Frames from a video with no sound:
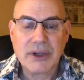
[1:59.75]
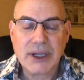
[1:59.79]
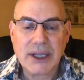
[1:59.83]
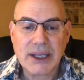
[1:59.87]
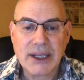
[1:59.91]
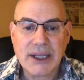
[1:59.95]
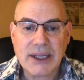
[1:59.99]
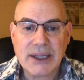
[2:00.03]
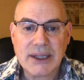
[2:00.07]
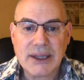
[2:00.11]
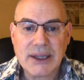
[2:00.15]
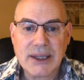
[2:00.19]

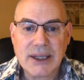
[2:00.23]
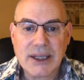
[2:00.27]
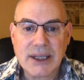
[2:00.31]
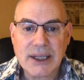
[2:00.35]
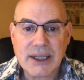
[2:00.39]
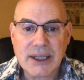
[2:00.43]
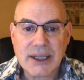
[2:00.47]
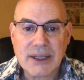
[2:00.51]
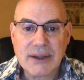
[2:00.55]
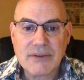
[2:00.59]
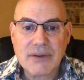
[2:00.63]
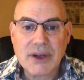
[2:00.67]
in
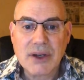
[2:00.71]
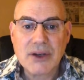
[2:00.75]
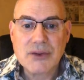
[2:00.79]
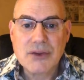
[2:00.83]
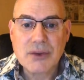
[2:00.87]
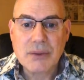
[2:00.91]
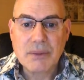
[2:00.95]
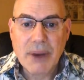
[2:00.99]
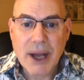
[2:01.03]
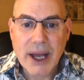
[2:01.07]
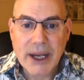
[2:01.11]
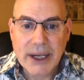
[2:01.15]
the ventral
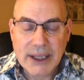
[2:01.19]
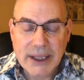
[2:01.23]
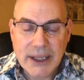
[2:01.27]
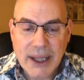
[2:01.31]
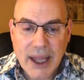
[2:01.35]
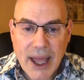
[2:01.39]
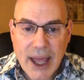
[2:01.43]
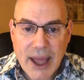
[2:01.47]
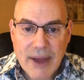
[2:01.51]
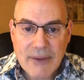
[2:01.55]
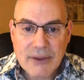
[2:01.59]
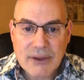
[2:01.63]
body
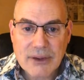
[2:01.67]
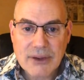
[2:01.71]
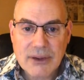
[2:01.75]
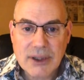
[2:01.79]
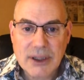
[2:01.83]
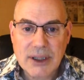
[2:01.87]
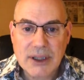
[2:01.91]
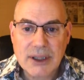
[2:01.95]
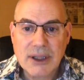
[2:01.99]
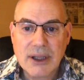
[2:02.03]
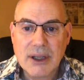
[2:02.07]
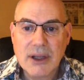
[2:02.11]

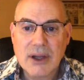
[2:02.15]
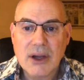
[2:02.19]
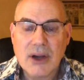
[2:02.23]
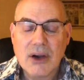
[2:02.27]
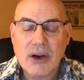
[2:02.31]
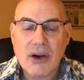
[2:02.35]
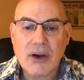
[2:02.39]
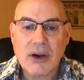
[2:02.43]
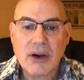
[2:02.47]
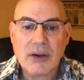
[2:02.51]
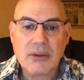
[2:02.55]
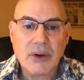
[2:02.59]
cavity
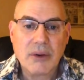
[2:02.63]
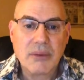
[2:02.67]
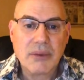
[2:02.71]
on what